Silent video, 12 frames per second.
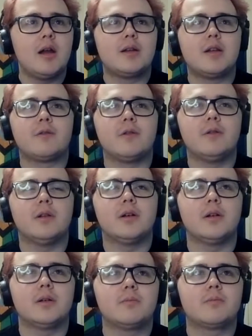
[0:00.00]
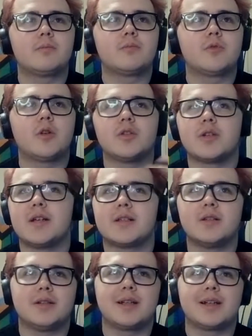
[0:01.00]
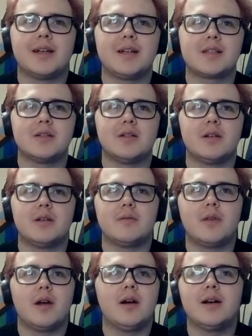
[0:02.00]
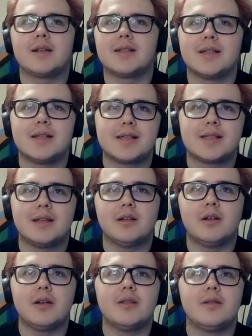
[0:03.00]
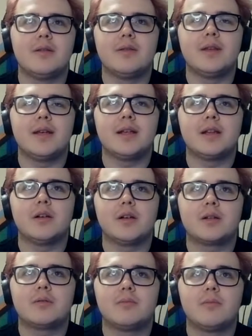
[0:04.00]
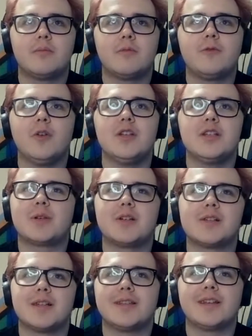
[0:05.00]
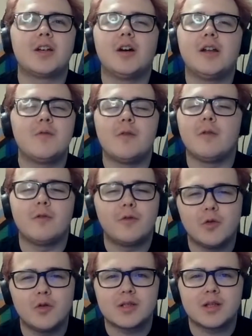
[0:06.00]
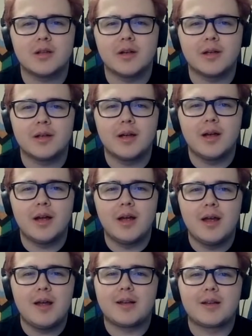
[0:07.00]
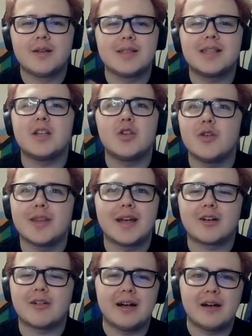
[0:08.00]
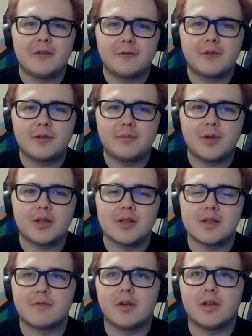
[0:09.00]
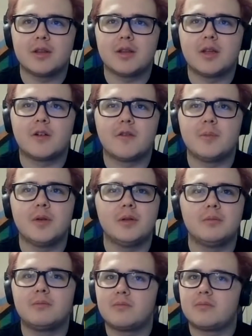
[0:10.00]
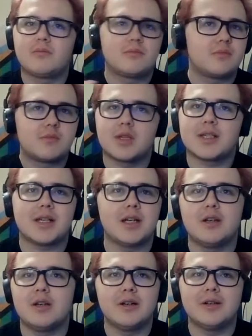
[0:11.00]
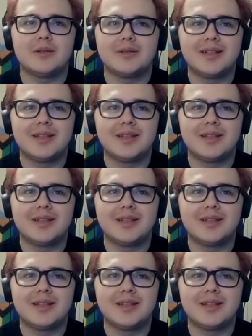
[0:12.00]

different like projects like dedicated to like artists that like need like funds because like they can't even afford to like continue their craft because of like the government just saying no.